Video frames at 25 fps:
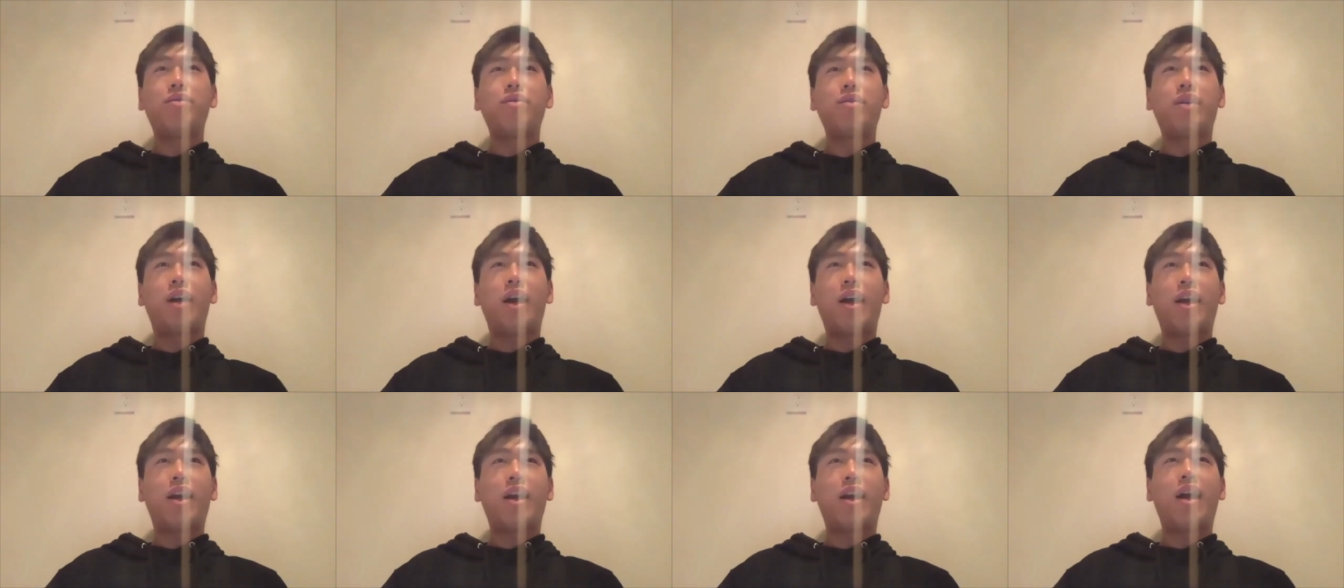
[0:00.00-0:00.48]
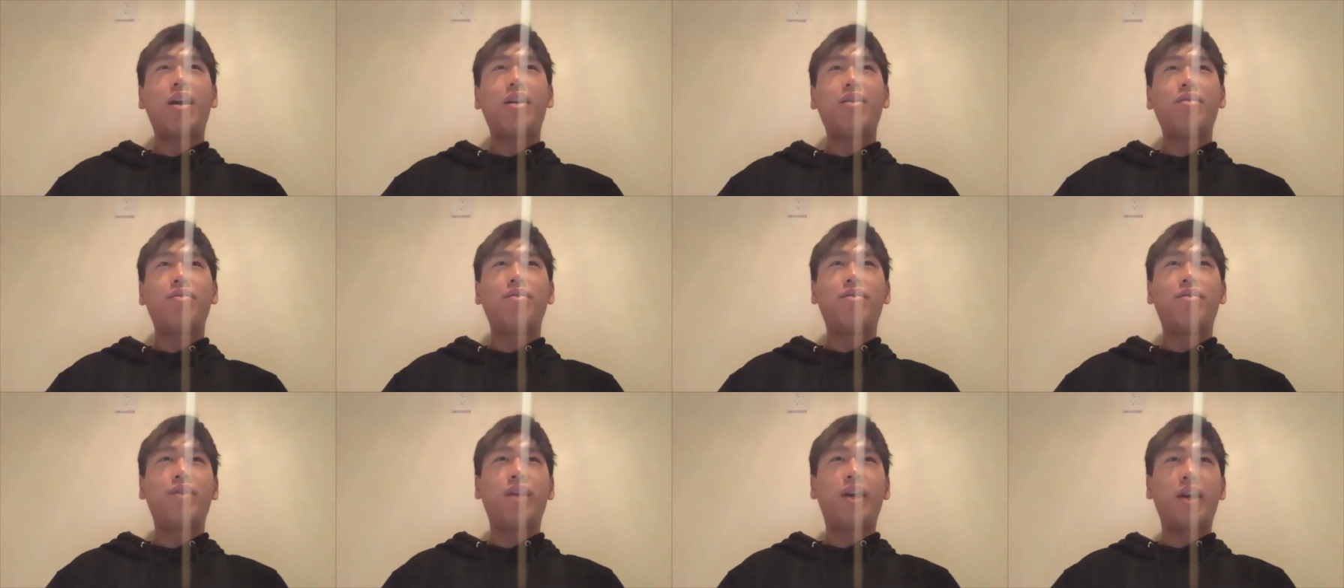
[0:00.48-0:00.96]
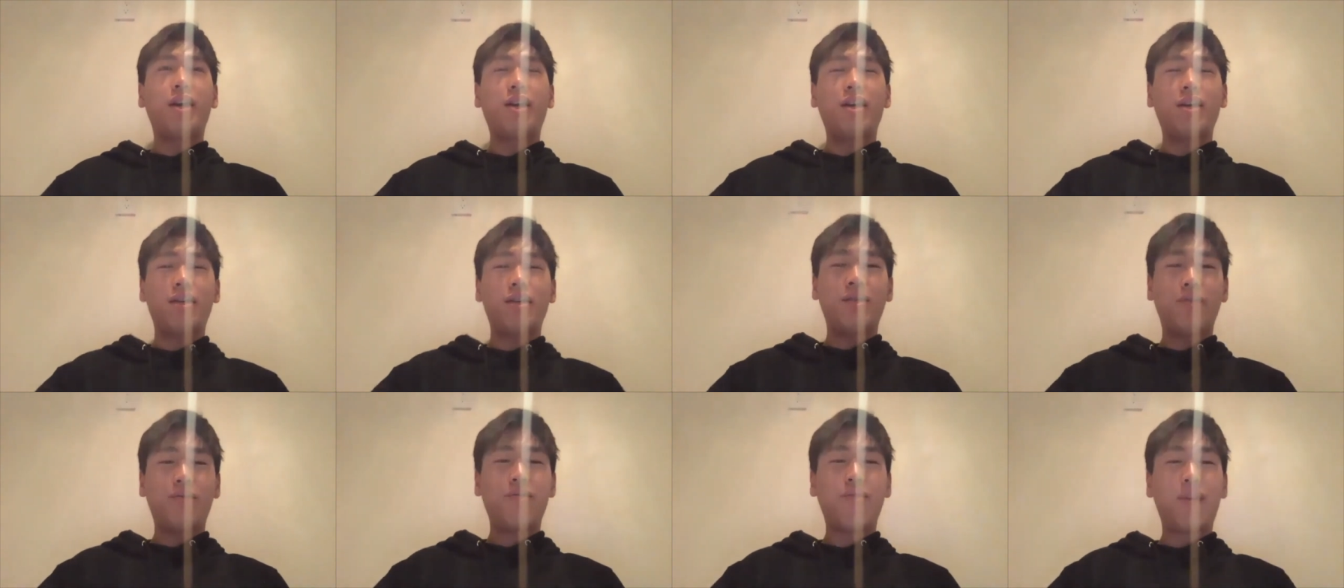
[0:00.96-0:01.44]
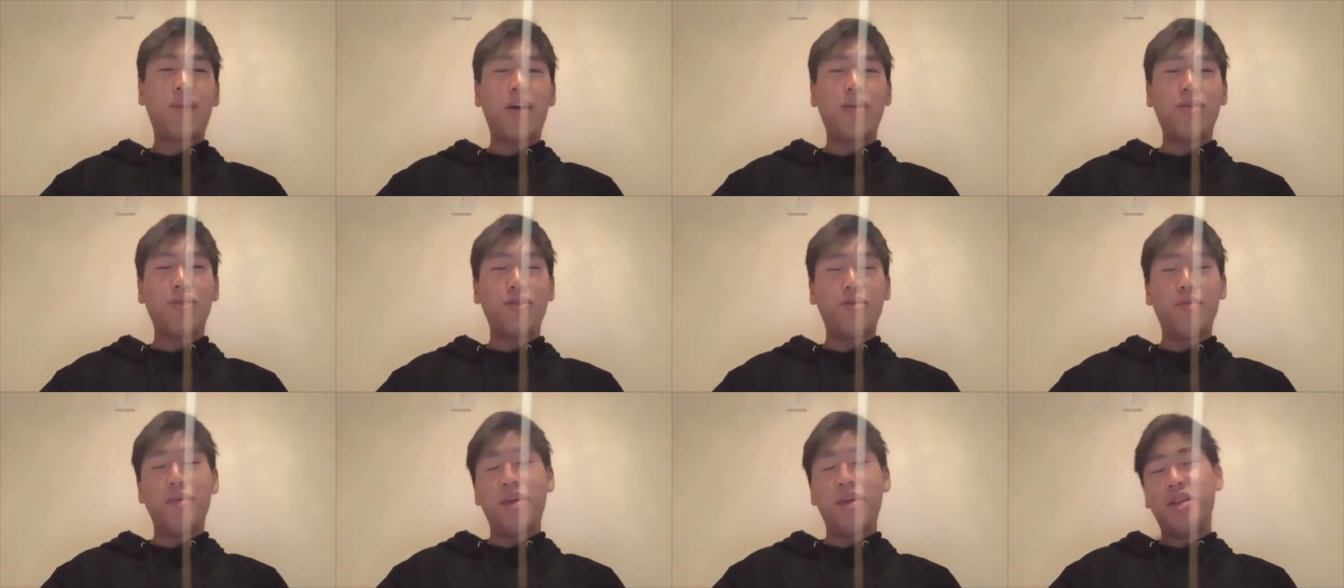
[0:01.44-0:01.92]
I kind of like found
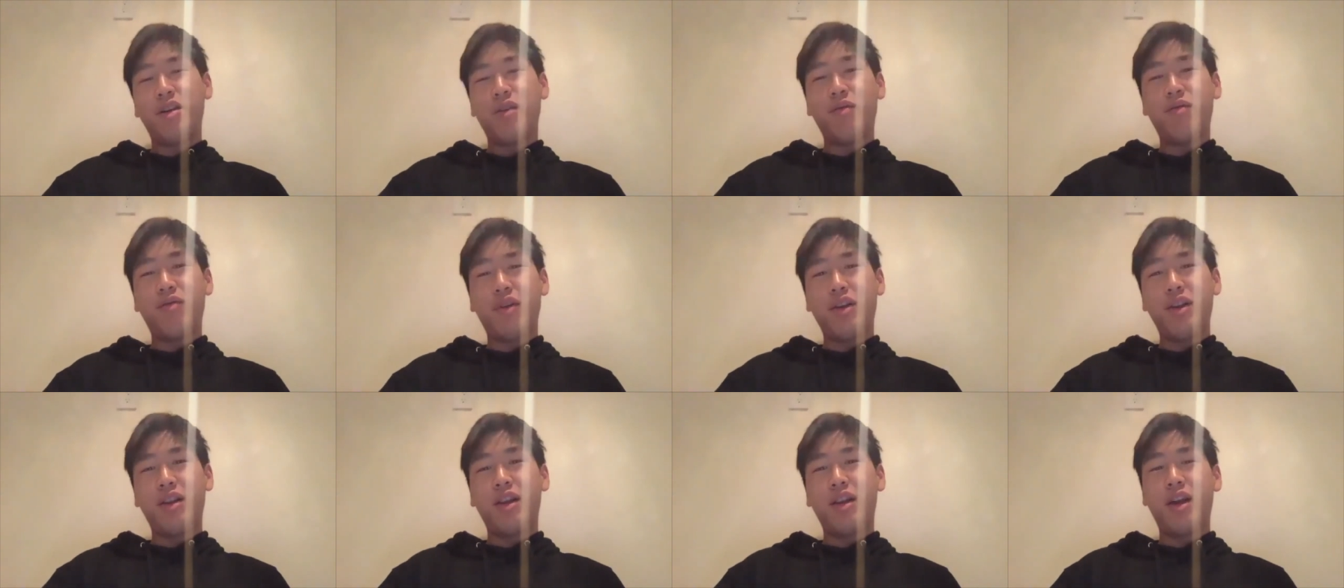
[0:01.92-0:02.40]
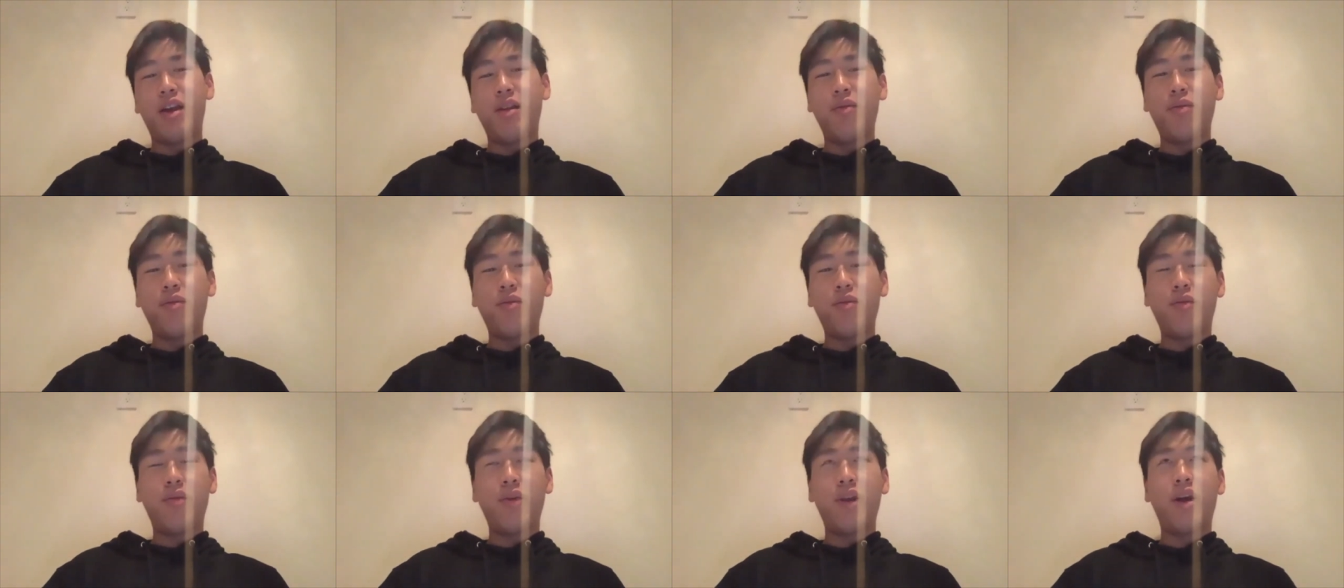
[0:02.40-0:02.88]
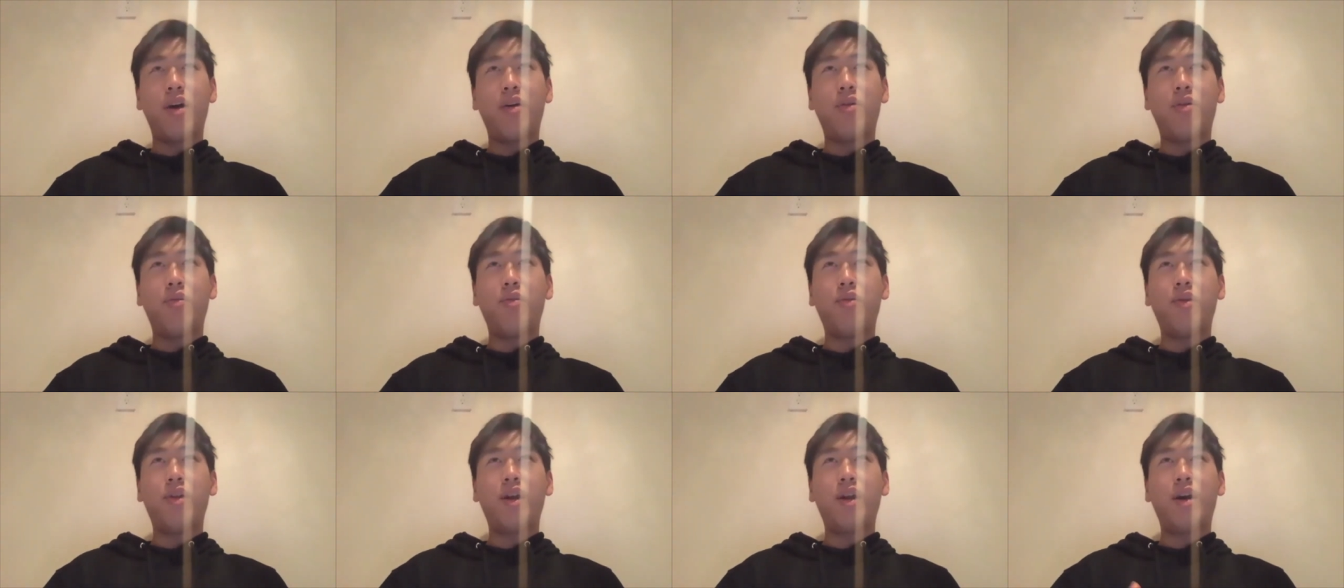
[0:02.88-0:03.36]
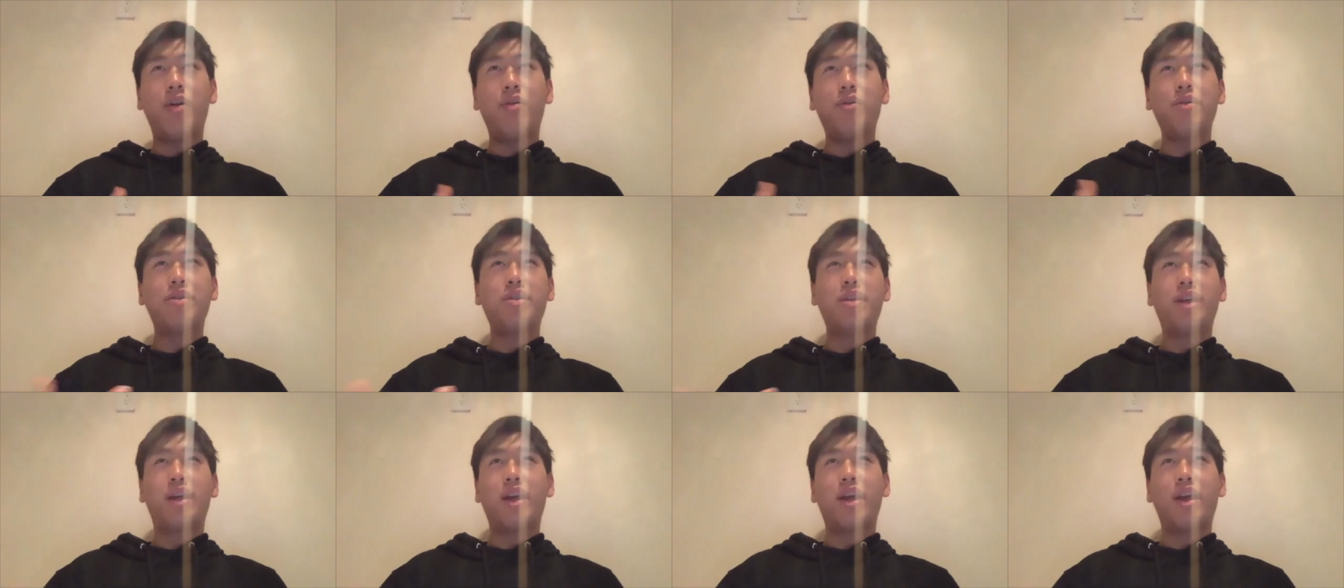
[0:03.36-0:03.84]
to be different than when I, what I was
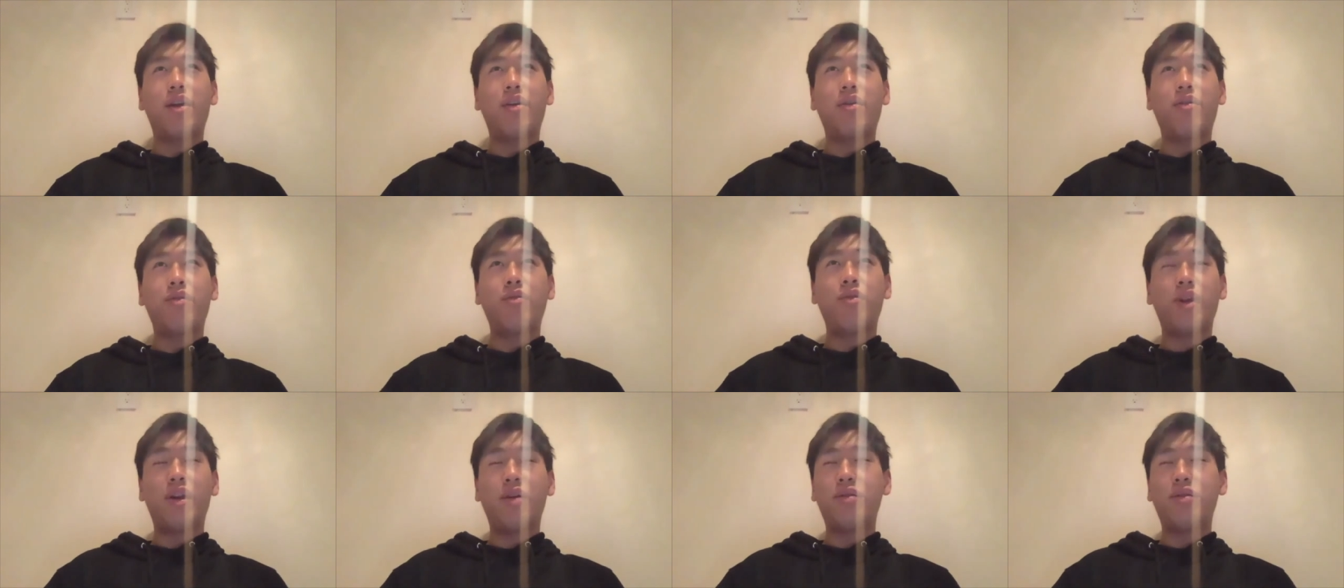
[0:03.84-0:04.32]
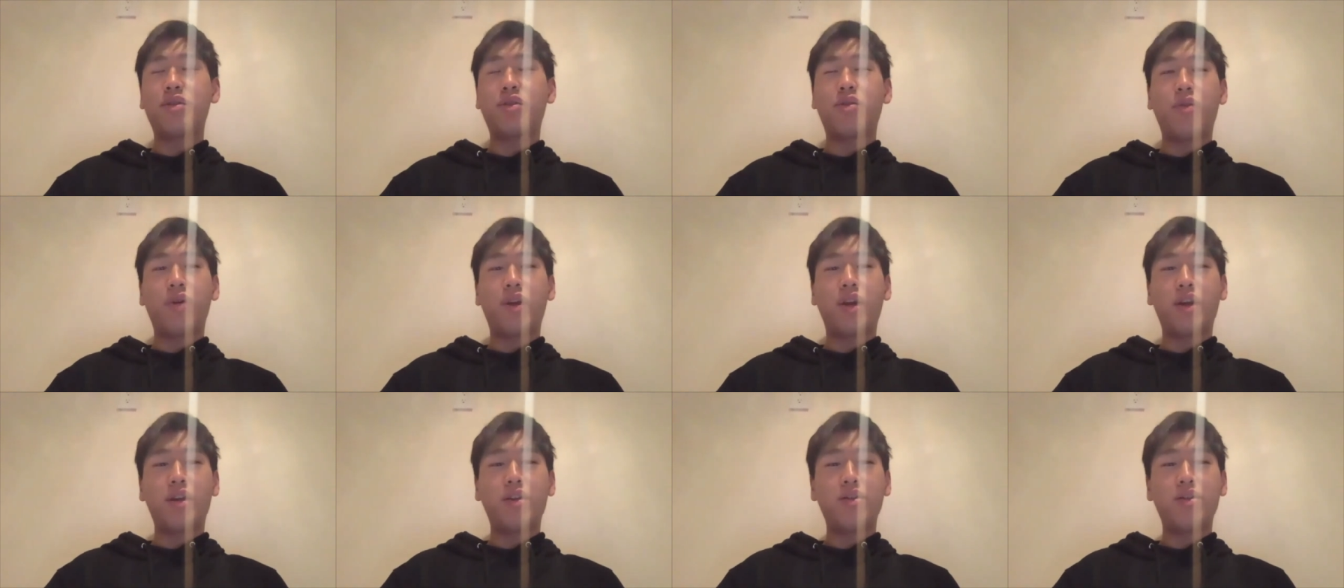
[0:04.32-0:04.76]
thinking when I was going into